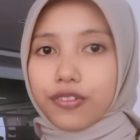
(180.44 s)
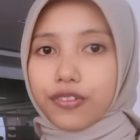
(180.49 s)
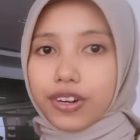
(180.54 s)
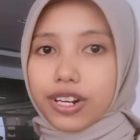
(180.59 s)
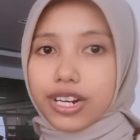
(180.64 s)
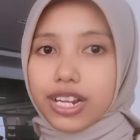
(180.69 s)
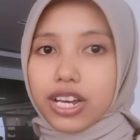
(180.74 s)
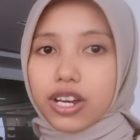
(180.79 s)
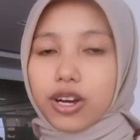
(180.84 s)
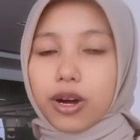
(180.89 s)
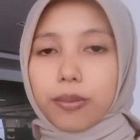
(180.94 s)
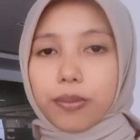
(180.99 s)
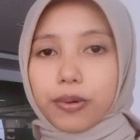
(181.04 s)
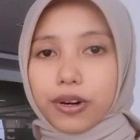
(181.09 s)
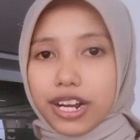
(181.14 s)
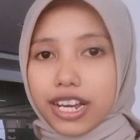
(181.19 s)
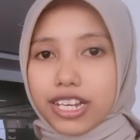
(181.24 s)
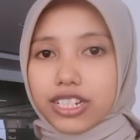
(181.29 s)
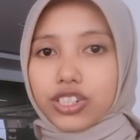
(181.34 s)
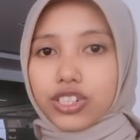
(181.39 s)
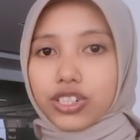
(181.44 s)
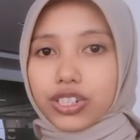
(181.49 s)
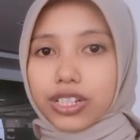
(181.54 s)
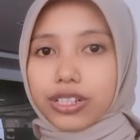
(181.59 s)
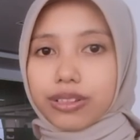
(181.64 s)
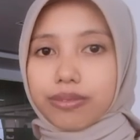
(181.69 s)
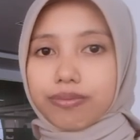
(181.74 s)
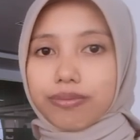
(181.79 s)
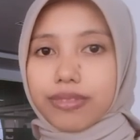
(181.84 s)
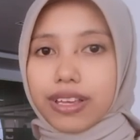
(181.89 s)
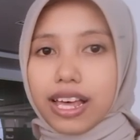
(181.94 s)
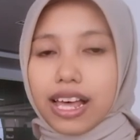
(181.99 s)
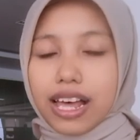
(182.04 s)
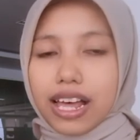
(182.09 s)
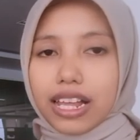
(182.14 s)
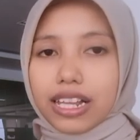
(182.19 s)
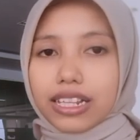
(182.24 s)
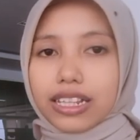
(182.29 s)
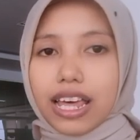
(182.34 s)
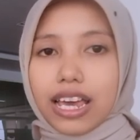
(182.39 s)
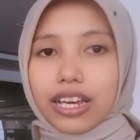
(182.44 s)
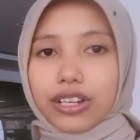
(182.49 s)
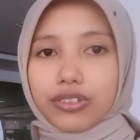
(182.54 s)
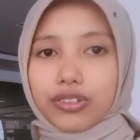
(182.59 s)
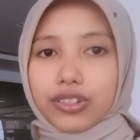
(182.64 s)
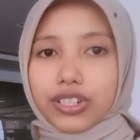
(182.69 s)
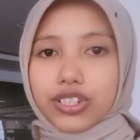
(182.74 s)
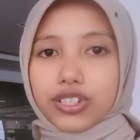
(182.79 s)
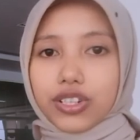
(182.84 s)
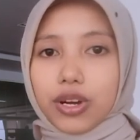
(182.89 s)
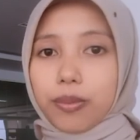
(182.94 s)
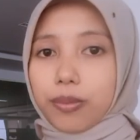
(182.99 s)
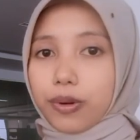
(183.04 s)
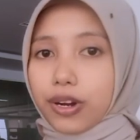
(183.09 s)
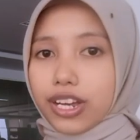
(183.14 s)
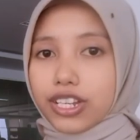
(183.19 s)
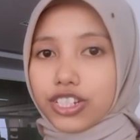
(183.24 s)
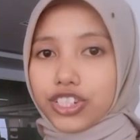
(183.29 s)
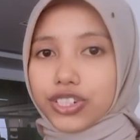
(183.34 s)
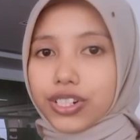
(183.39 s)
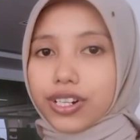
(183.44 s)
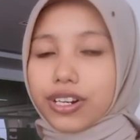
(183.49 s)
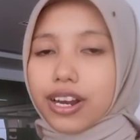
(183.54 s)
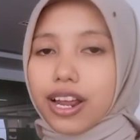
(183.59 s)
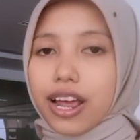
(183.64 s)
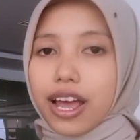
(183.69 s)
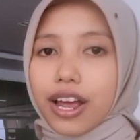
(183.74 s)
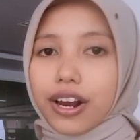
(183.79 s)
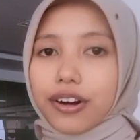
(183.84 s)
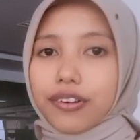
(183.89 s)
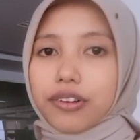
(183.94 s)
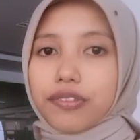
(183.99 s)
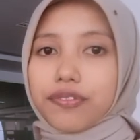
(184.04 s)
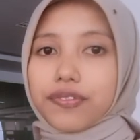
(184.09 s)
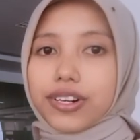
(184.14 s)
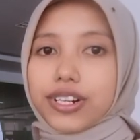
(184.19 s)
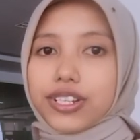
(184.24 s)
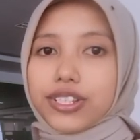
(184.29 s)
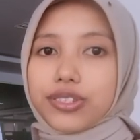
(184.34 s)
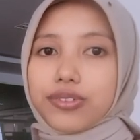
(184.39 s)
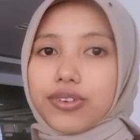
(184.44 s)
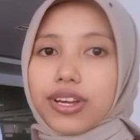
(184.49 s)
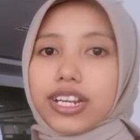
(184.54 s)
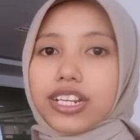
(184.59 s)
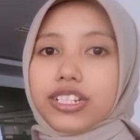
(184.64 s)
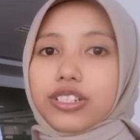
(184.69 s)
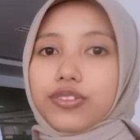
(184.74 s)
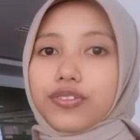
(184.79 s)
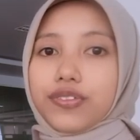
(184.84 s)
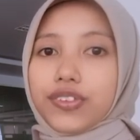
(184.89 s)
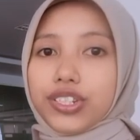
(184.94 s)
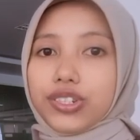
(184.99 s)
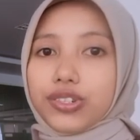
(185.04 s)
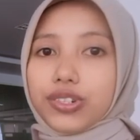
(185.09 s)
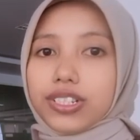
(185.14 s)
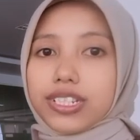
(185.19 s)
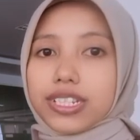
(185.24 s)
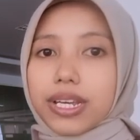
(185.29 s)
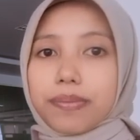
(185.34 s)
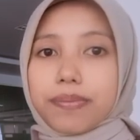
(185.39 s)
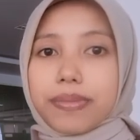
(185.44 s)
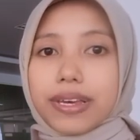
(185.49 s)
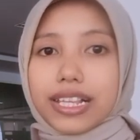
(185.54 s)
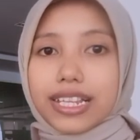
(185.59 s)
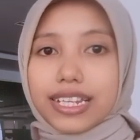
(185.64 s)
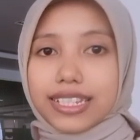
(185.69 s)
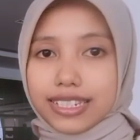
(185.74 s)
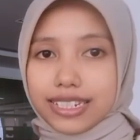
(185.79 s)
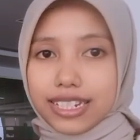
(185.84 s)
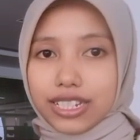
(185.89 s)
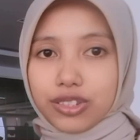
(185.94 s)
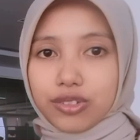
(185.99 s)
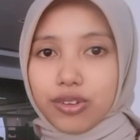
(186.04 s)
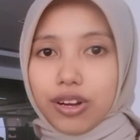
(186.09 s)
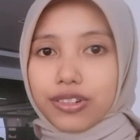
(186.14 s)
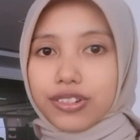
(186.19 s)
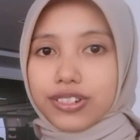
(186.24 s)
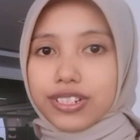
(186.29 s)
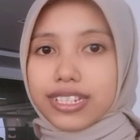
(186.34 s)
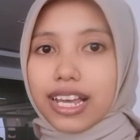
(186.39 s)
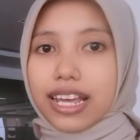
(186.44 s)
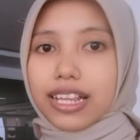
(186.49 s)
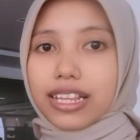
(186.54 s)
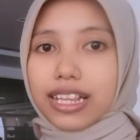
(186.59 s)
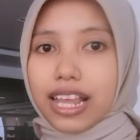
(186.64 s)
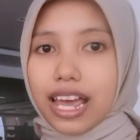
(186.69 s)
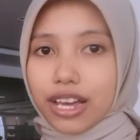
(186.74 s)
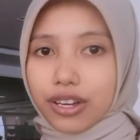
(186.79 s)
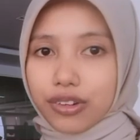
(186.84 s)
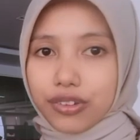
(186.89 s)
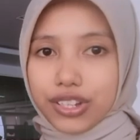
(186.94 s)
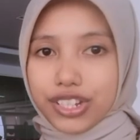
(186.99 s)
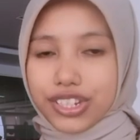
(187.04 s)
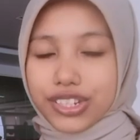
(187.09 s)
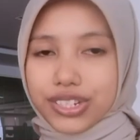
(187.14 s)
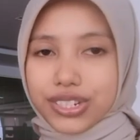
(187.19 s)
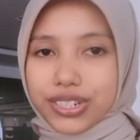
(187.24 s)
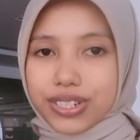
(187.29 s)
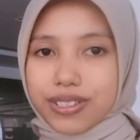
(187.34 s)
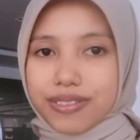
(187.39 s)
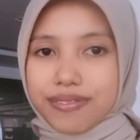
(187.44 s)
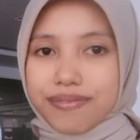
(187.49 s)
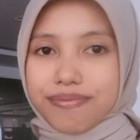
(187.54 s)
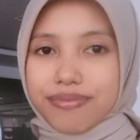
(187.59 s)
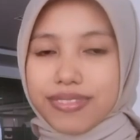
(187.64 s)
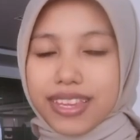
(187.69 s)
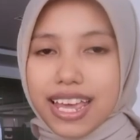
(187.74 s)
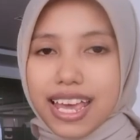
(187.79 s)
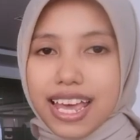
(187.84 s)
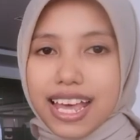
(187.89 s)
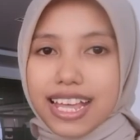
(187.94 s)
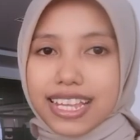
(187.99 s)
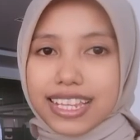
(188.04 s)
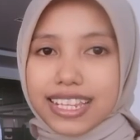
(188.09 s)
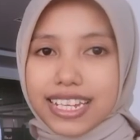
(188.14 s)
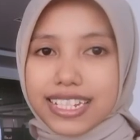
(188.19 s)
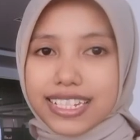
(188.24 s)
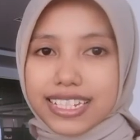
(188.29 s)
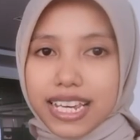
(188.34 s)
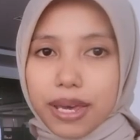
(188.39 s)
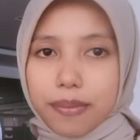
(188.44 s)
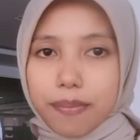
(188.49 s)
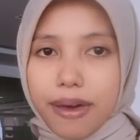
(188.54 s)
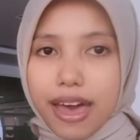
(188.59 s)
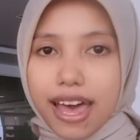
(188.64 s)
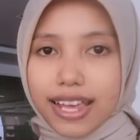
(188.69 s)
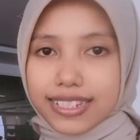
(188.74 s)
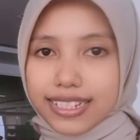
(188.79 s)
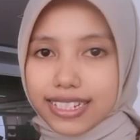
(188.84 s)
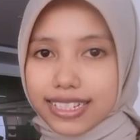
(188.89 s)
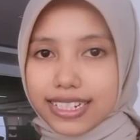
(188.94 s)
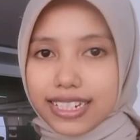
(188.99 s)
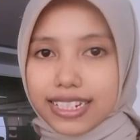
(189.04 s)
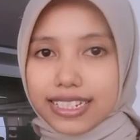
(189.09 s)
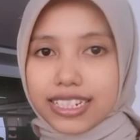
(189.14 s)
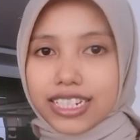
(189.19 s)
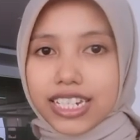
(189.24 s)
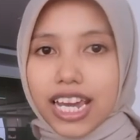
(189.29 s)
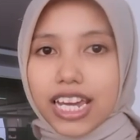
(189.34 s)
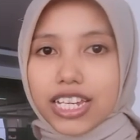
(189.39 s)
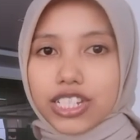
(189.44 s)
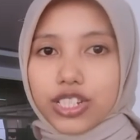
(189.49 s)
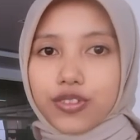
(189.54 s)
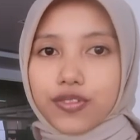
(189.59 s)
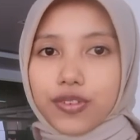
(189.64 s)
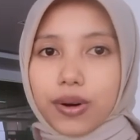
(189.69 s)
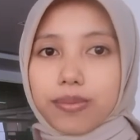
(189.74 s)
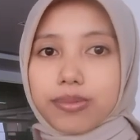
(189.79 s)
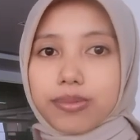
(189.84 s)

of reading comprehension. Language comprehension refers to an individual's ability to understand language. This capacity changes